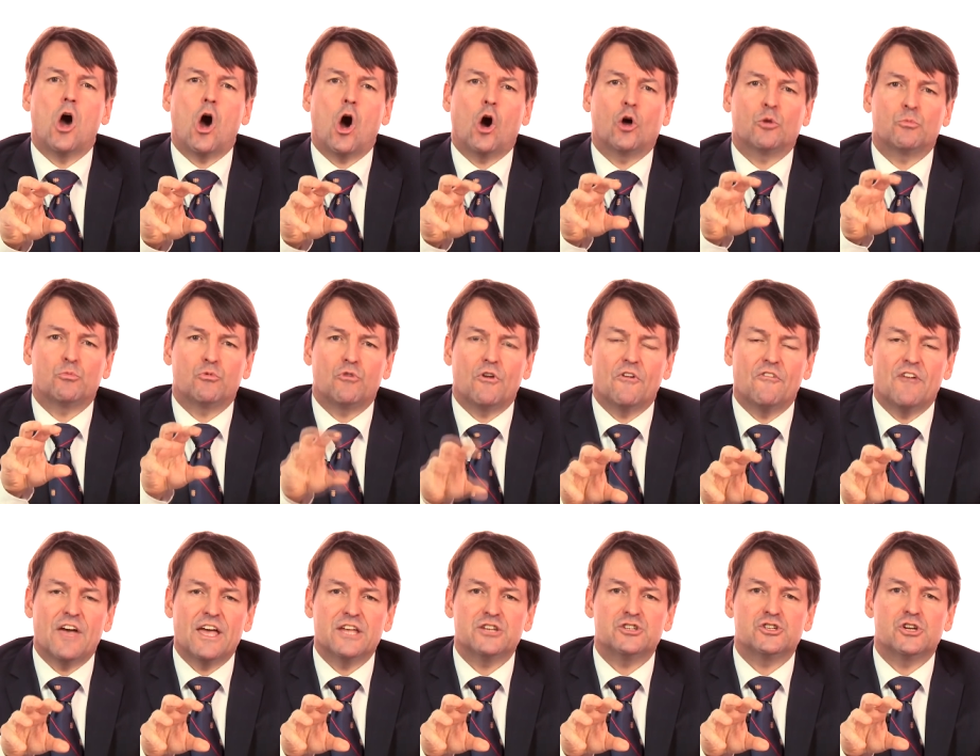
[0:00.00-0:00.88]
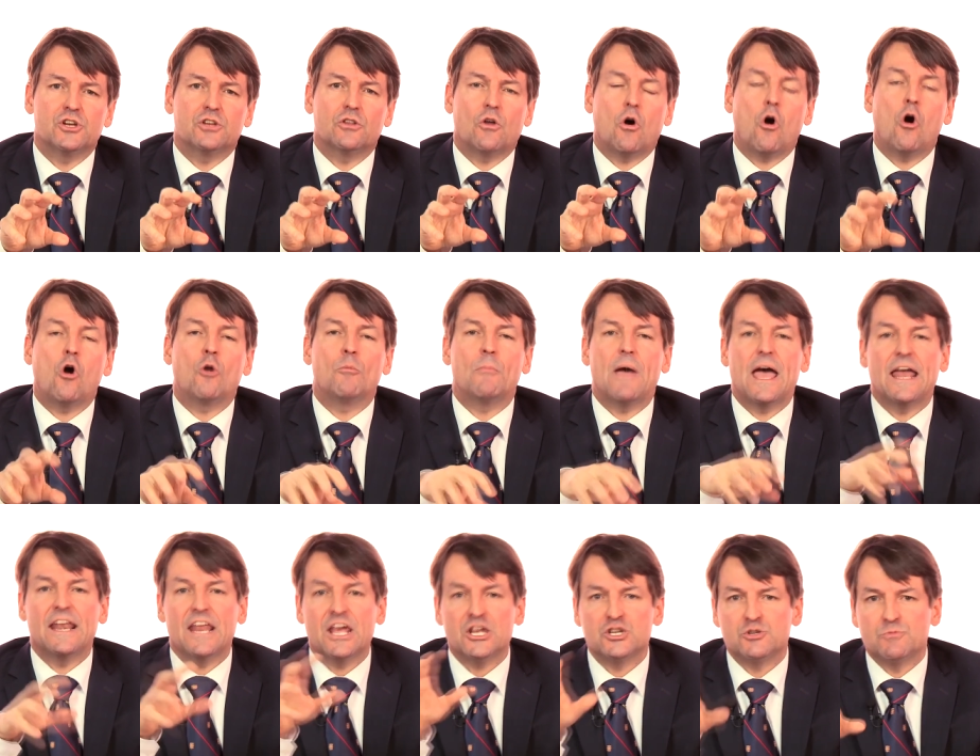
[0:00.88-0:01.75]
on prevention or
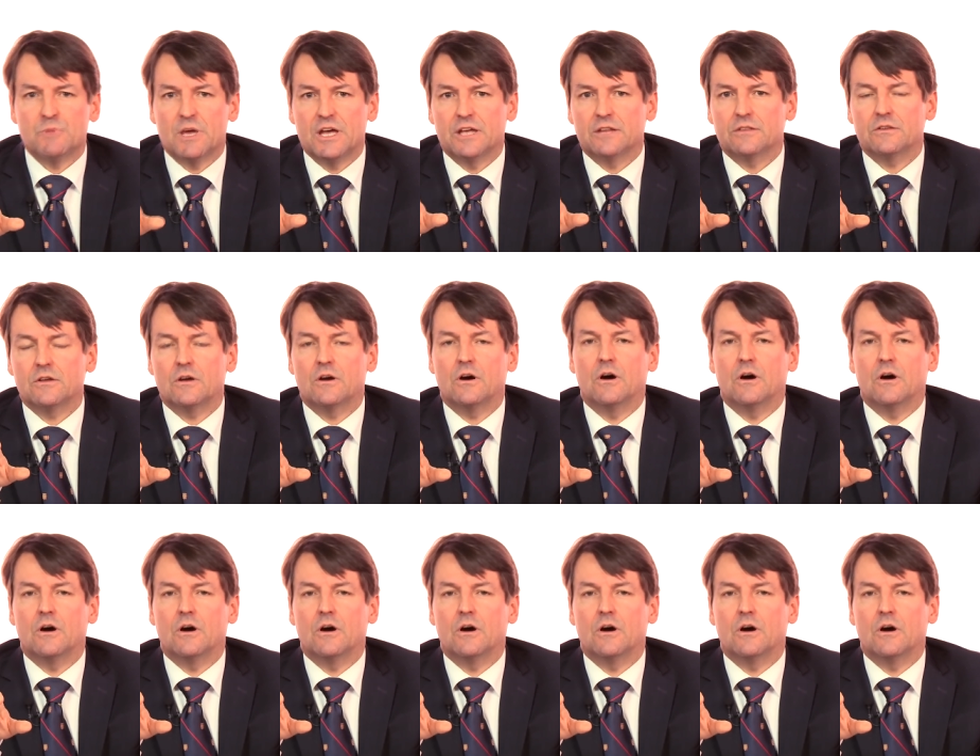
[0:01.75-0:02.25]
management